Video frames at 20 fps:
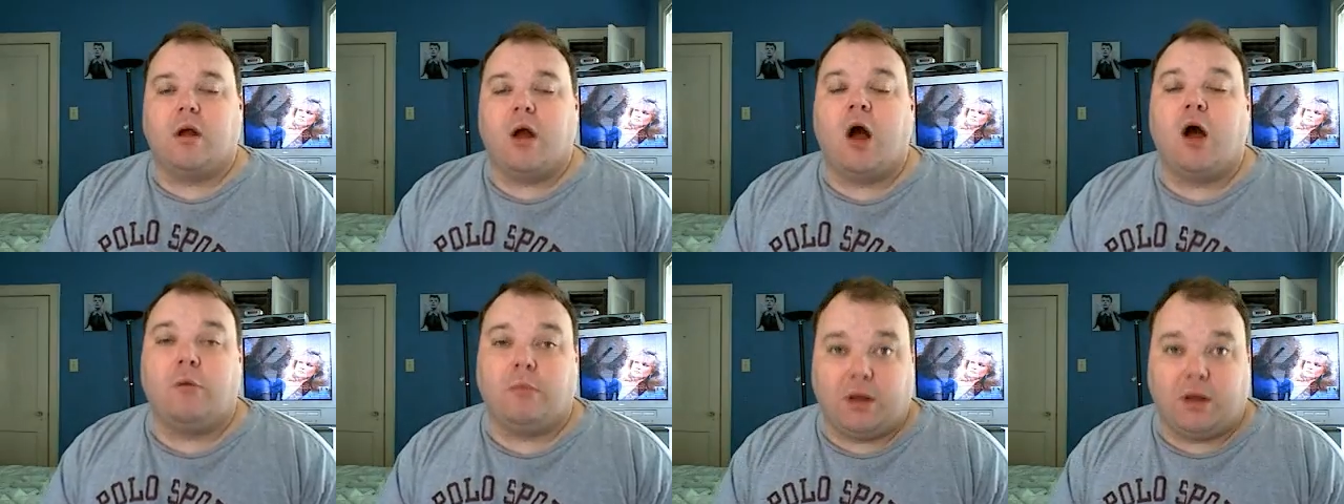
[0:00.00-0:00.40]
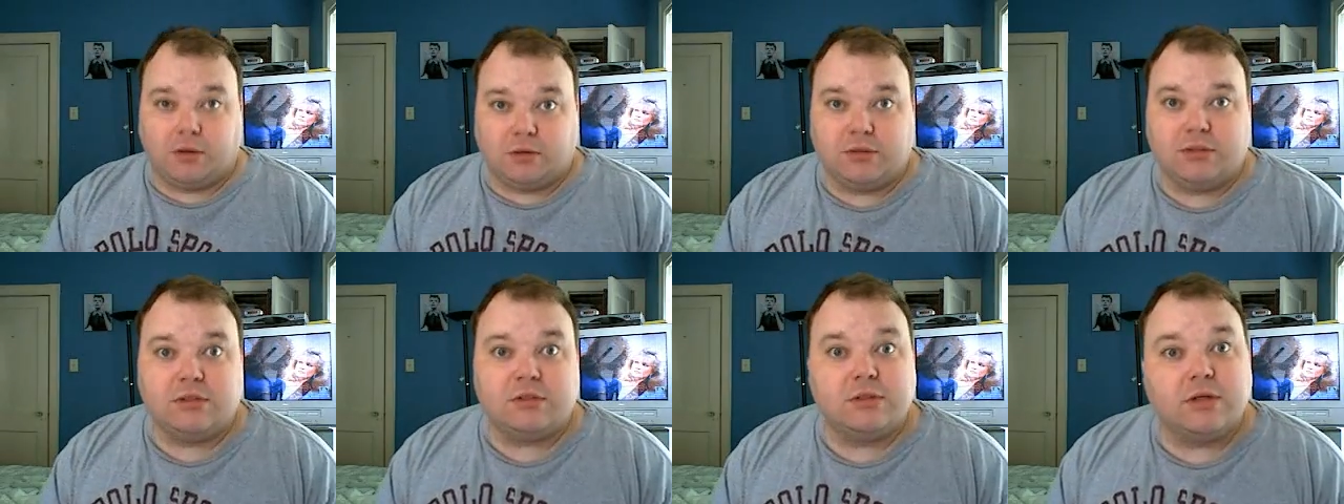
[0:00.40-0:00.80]

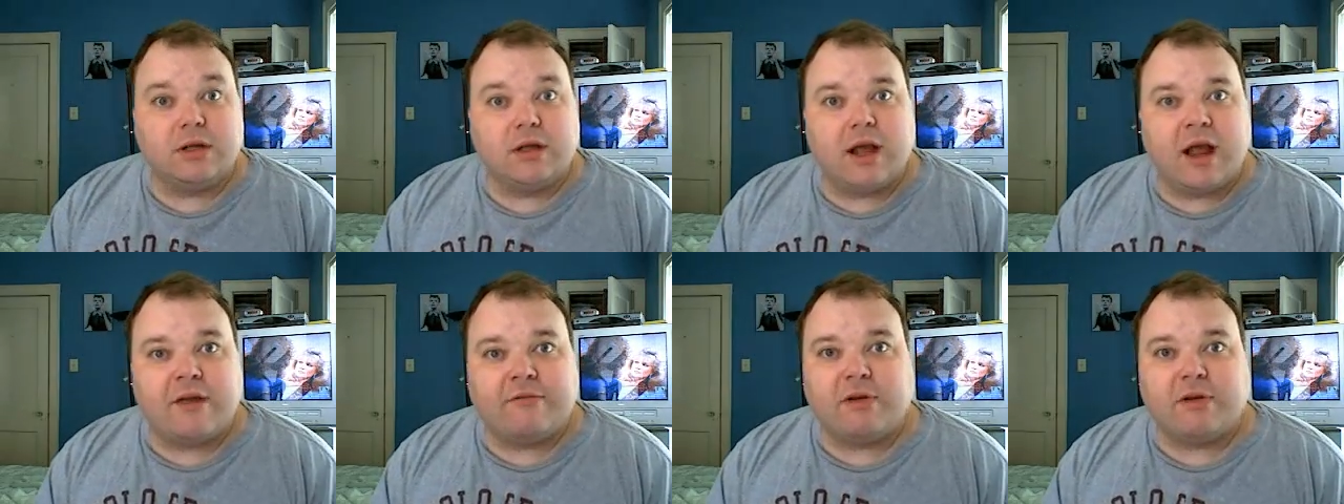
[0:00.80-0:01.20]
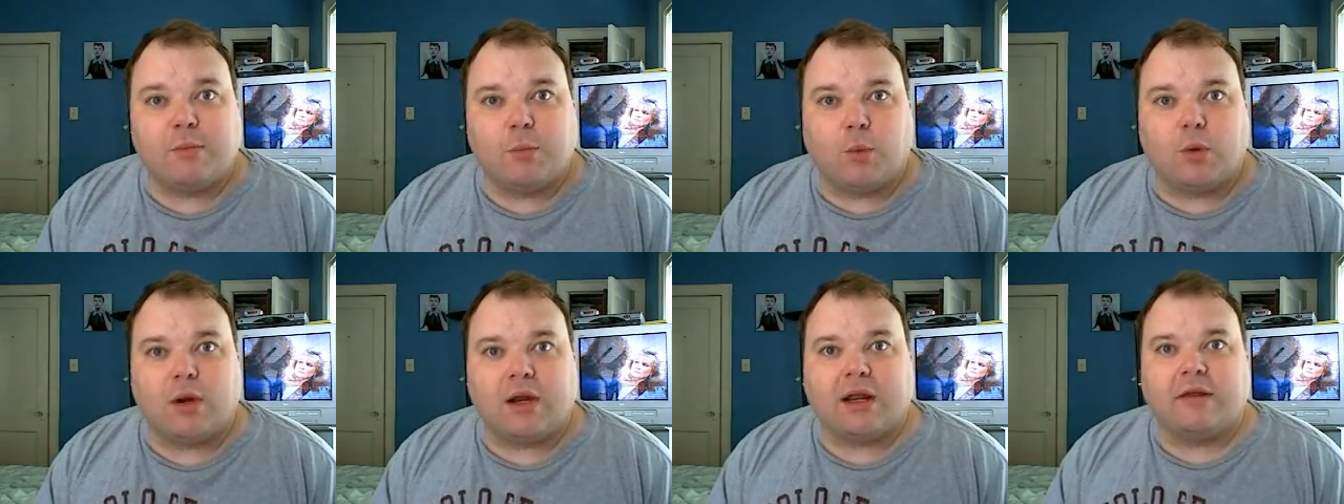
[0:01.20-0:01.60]
almost every
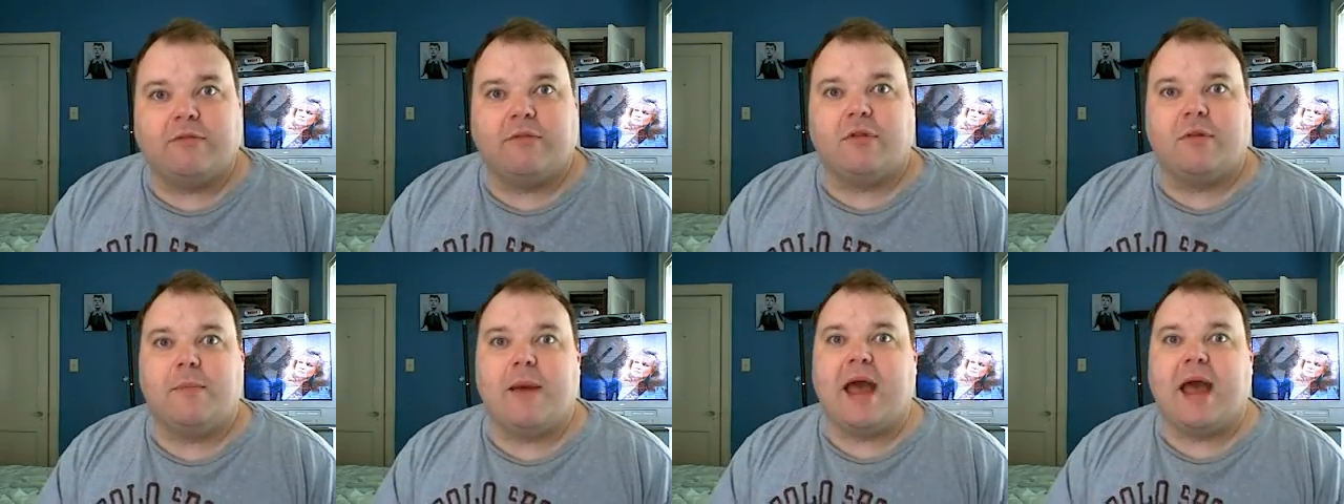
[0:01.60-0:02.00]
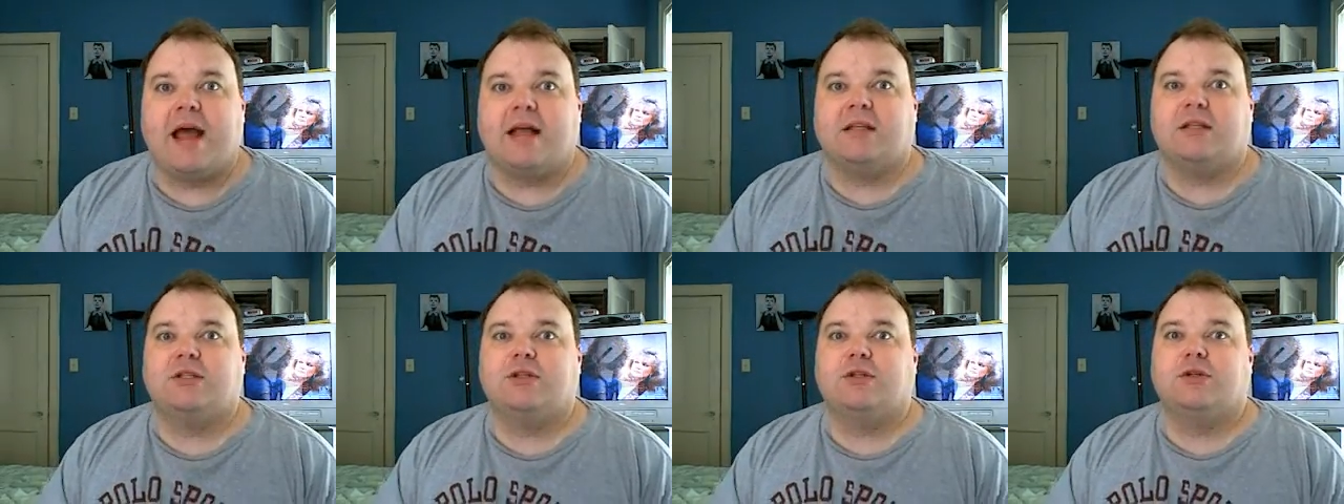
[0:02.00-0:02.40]
morning for the
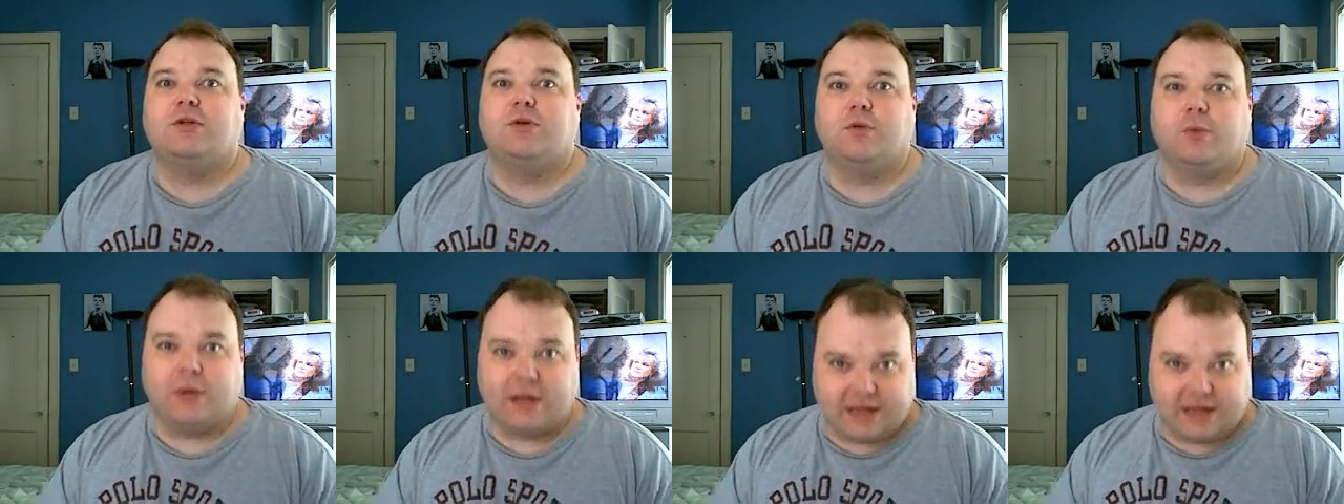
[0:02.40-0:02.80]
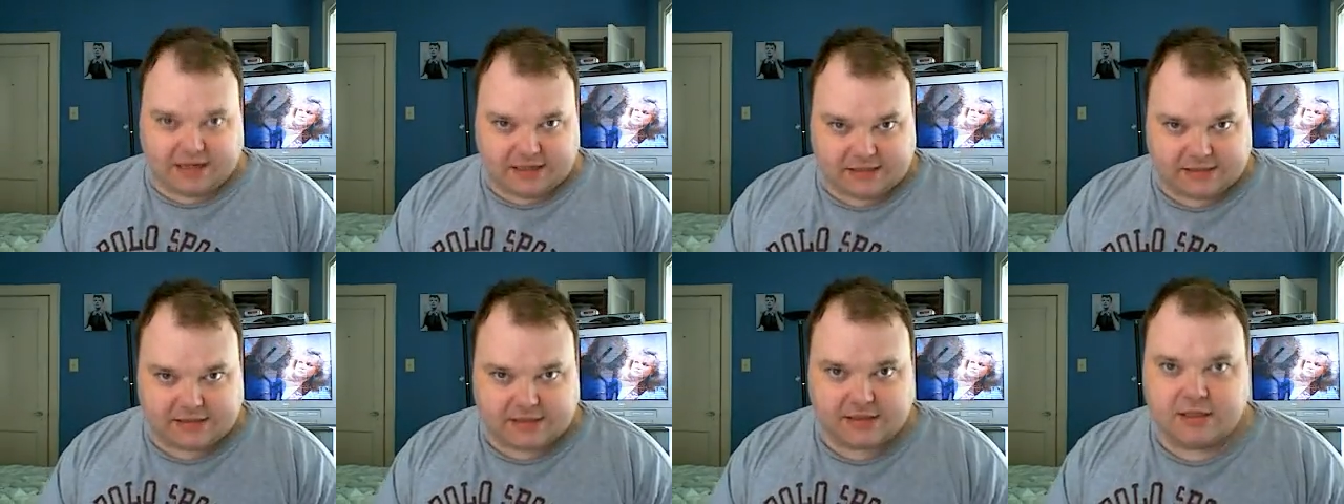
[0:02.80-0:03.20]
past 2
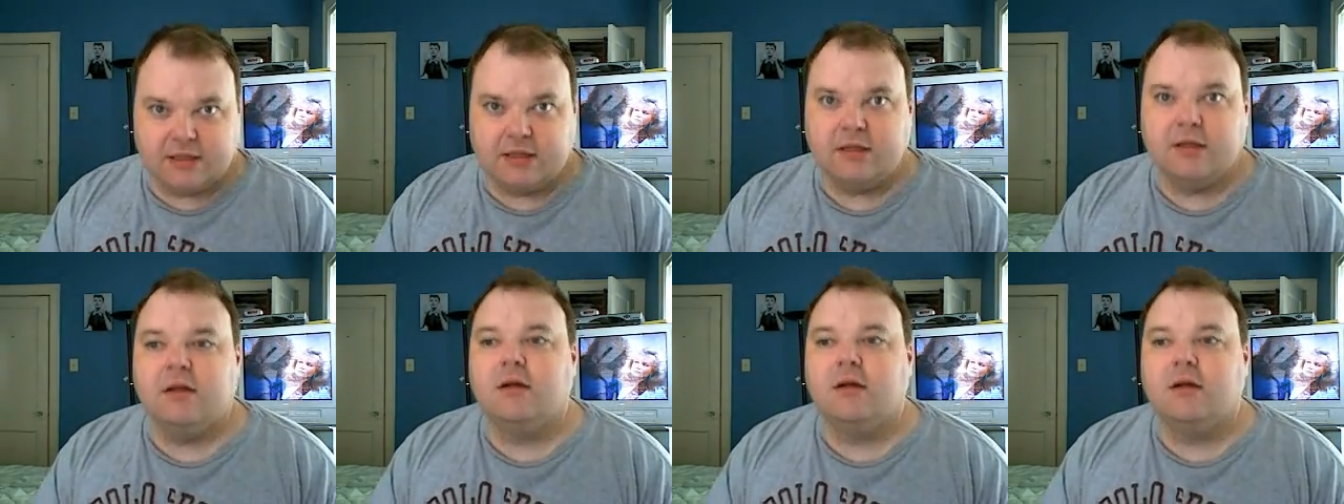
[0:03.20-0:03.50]
weeks,